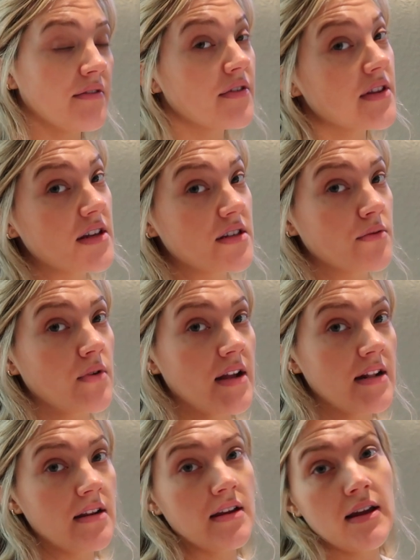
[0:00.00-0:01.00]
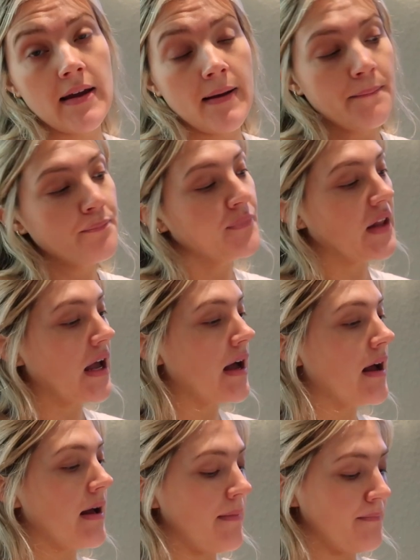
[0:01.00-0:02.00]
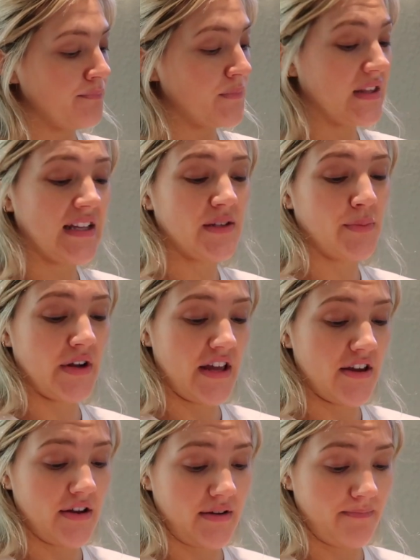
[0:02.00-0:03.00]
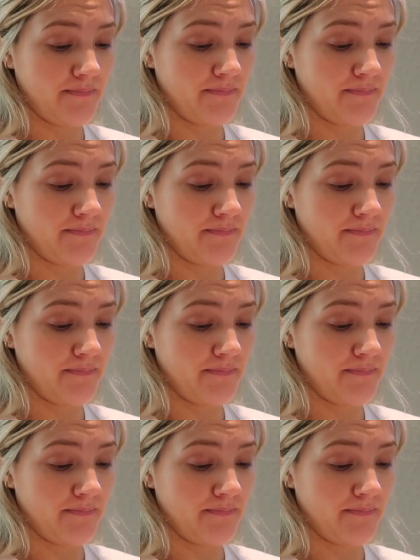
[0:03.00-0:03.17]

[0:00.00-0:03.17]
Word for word: for this one. Um, but that's pretty good.